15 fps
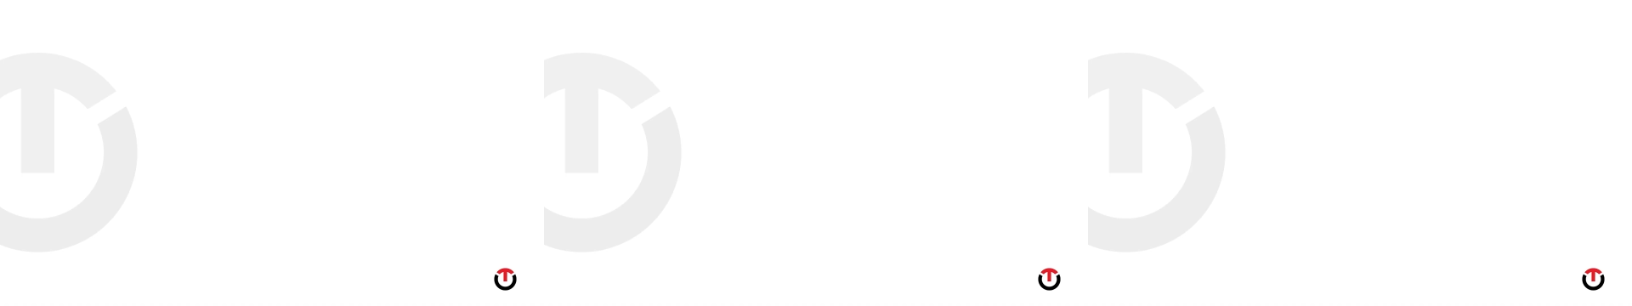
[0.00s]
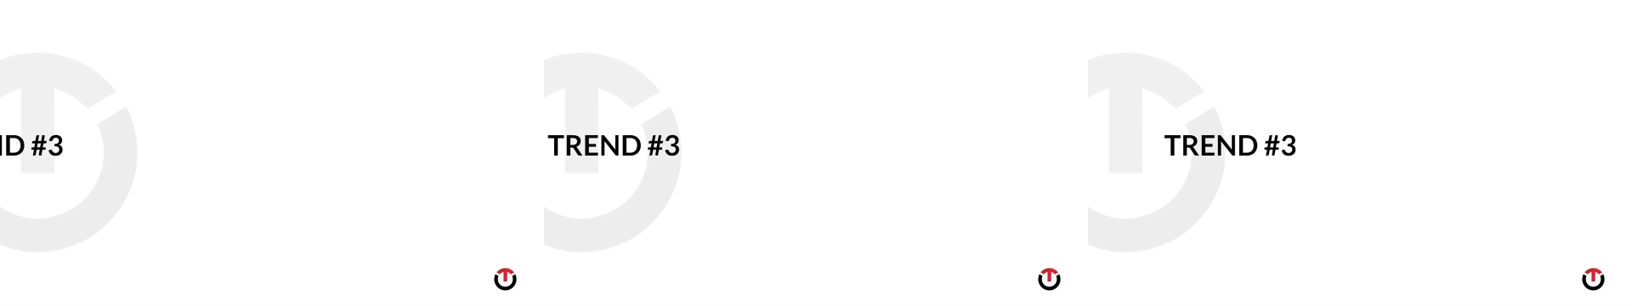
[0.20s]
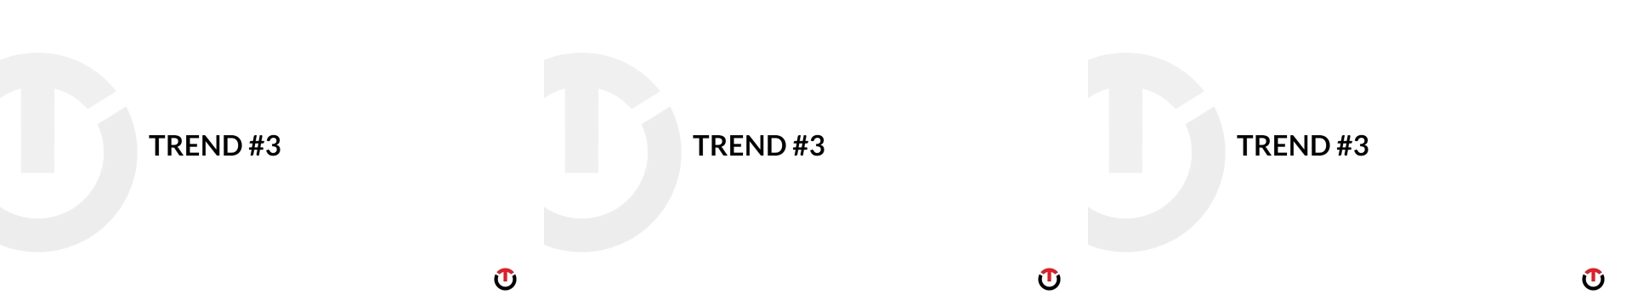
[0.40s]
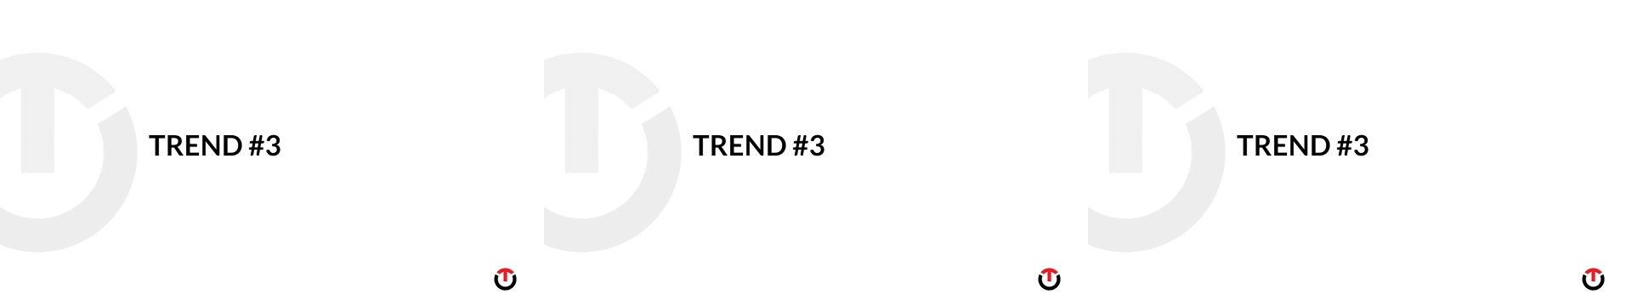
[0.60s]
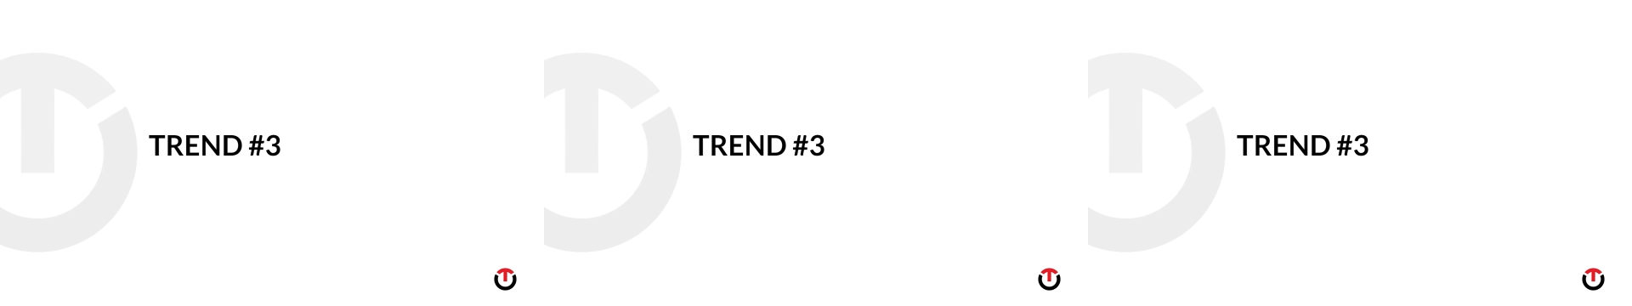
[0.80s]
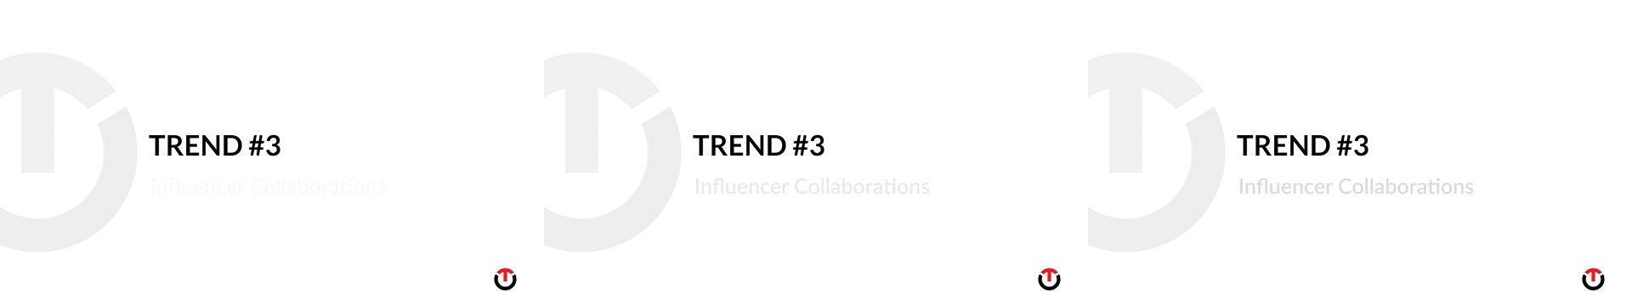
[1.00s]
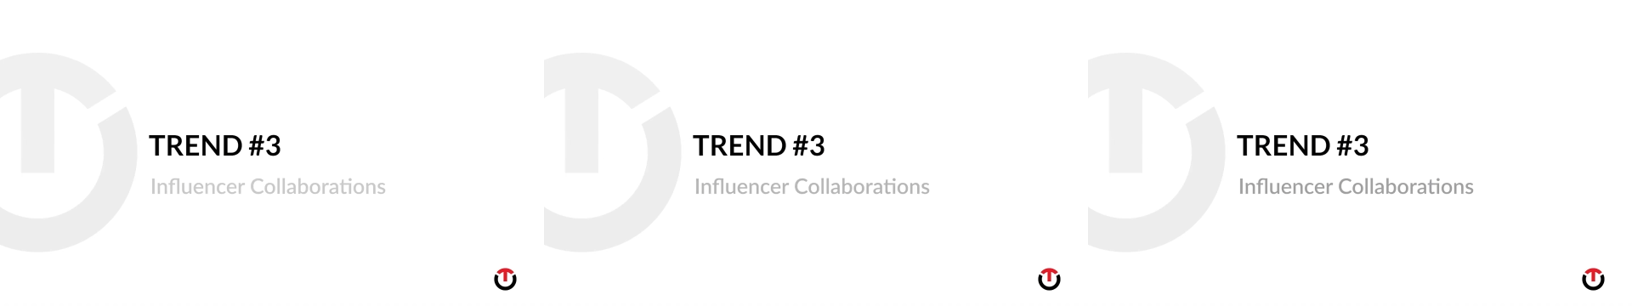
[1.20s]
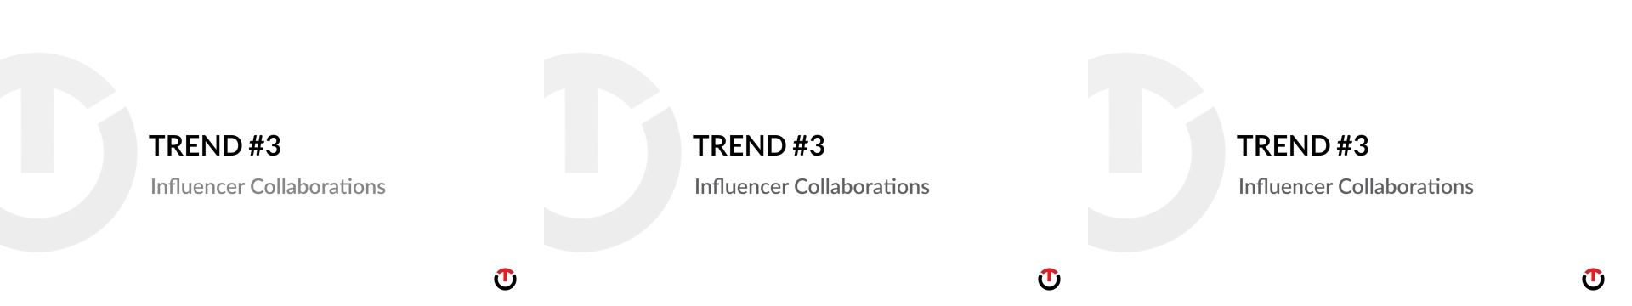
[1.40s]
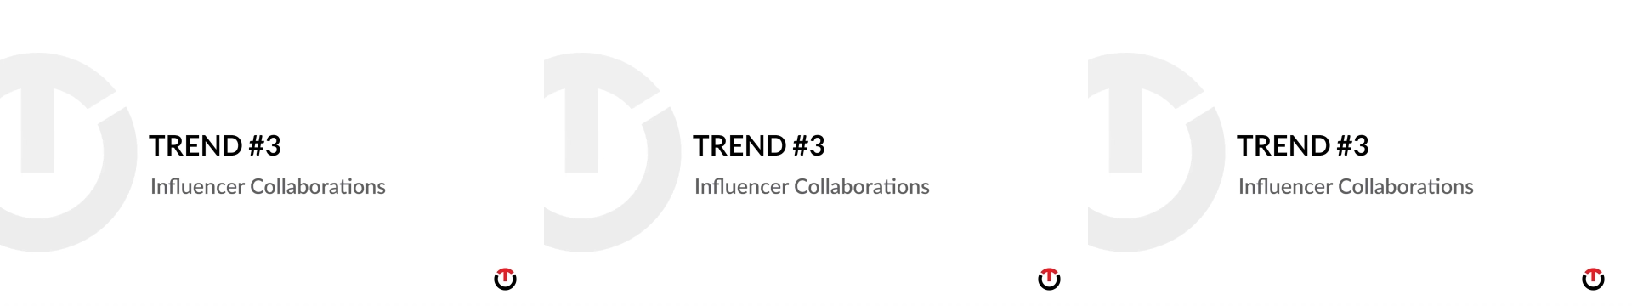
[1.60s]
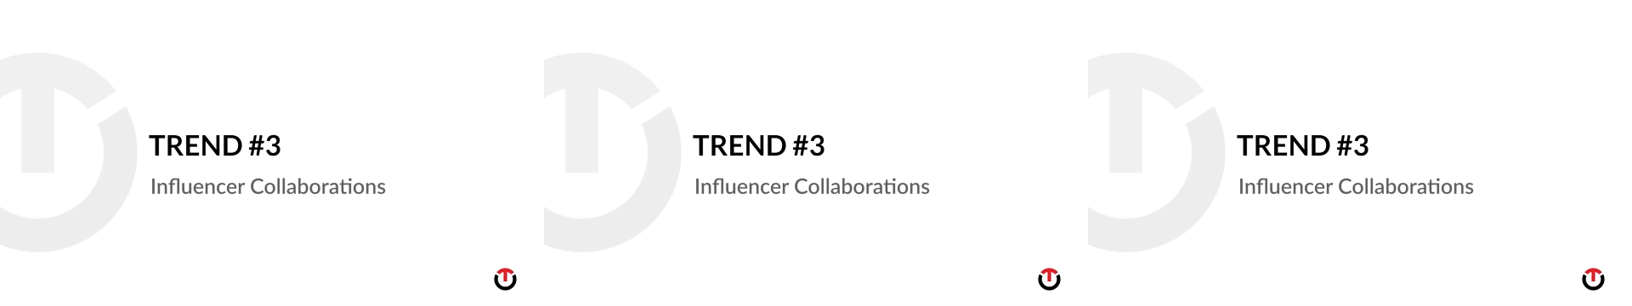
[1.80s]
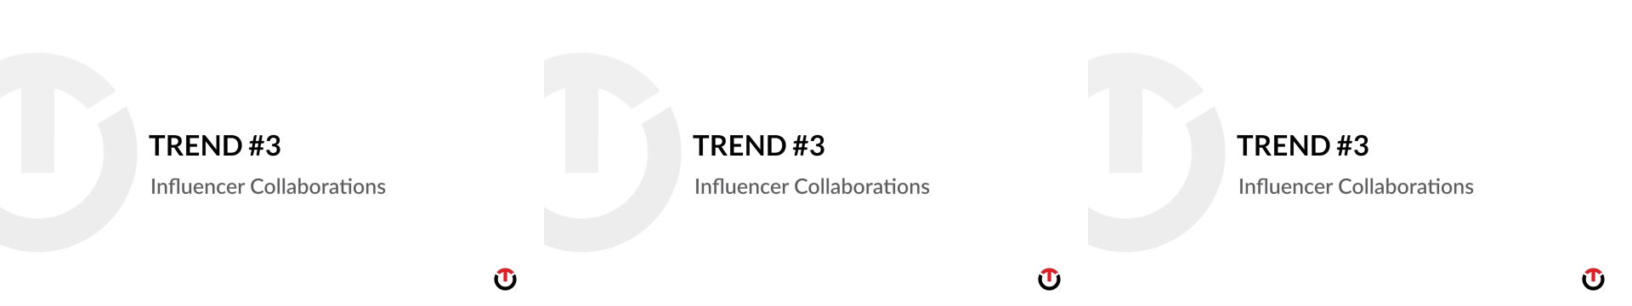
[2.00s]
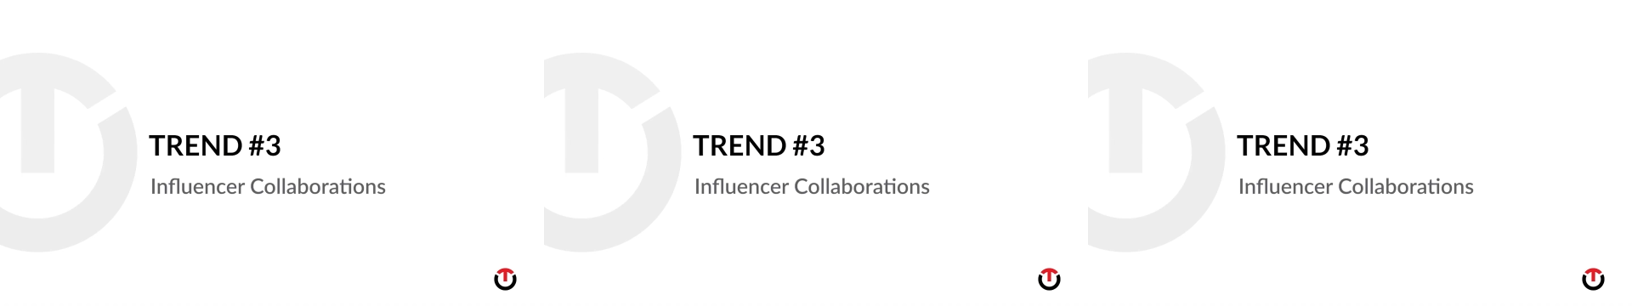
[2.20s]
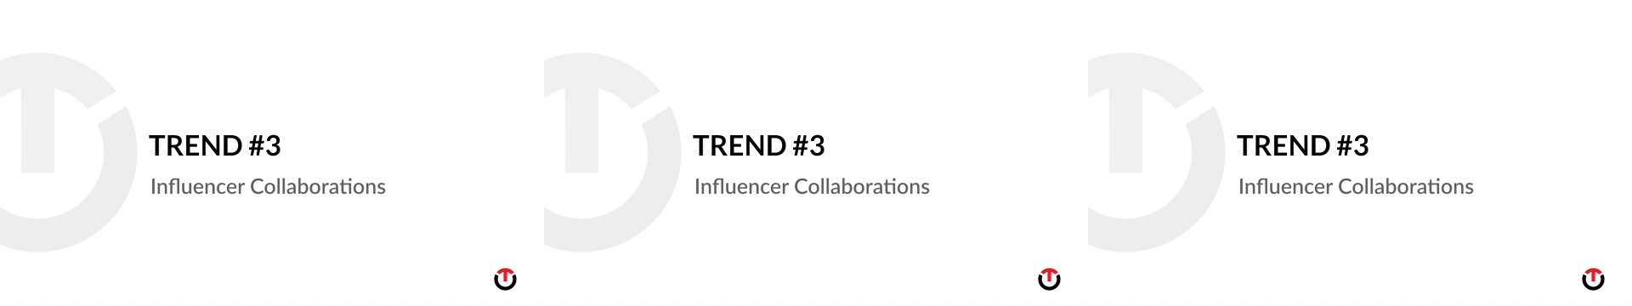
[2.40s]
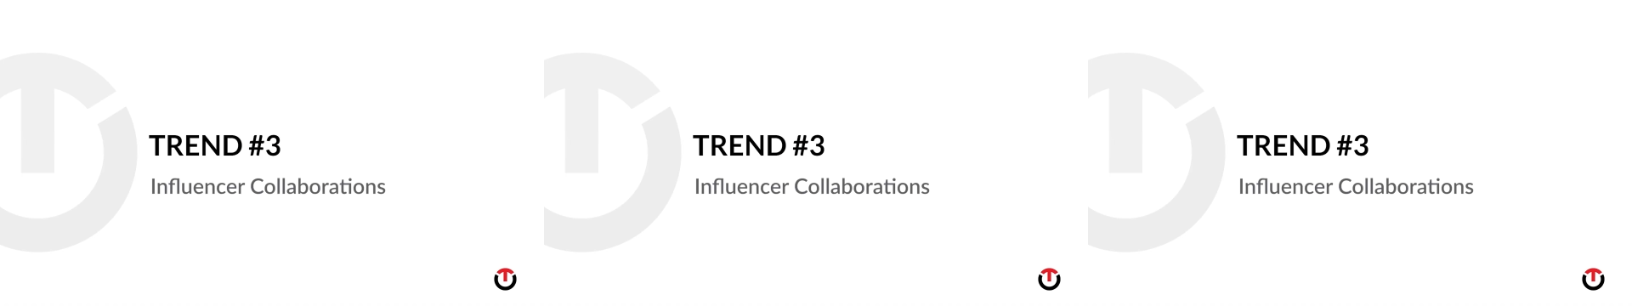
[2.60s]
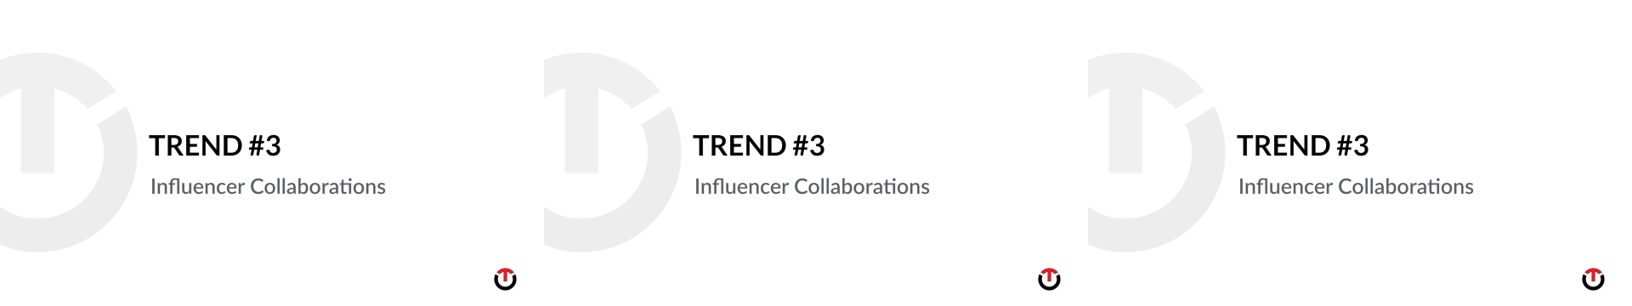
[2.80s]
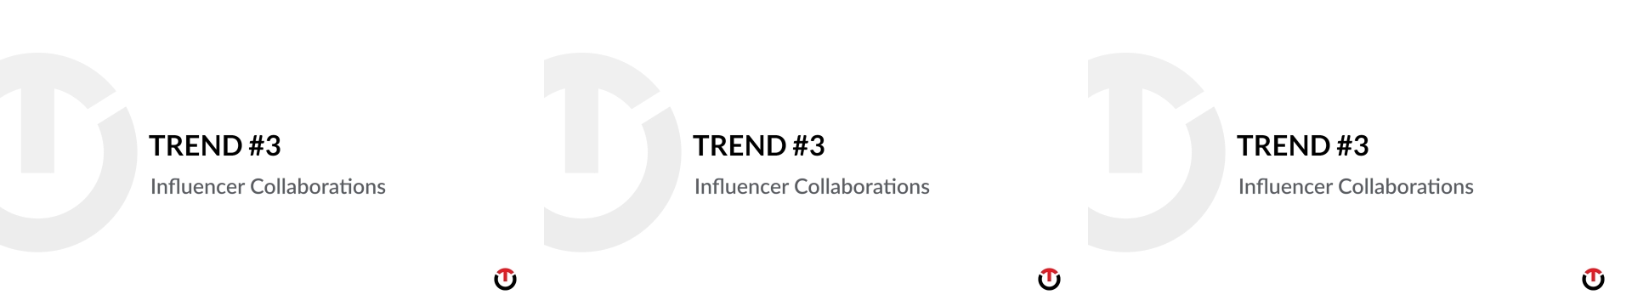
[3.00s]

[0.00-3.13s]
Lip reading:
[unreadable: no face in view]